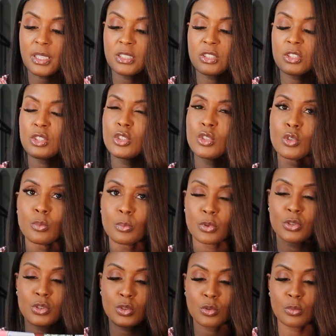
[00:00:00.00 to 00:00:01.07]
is
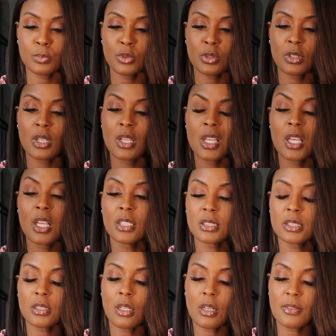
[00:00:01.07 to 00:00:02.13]
super, super
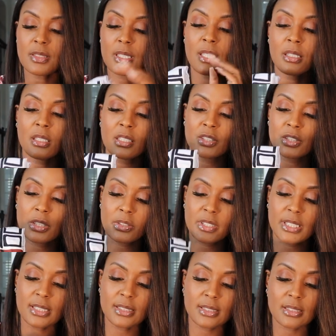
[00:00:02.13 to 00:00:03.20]
soft and
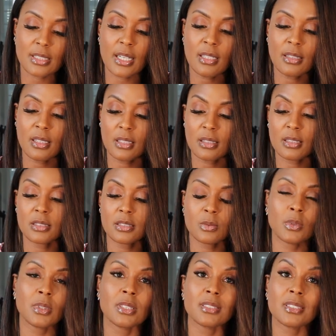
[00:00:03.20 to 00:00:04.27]
luxurious. I think this
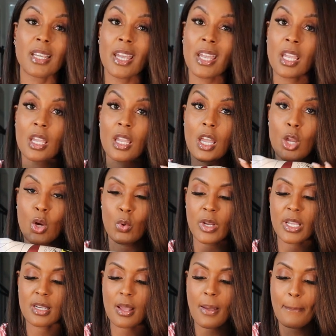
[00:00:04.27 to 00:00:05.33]
was a
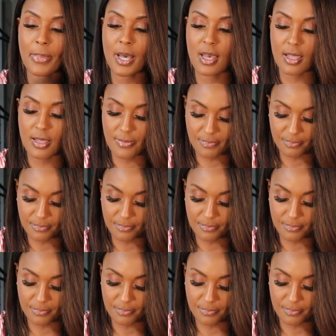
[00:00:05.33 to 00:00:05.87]
great buy.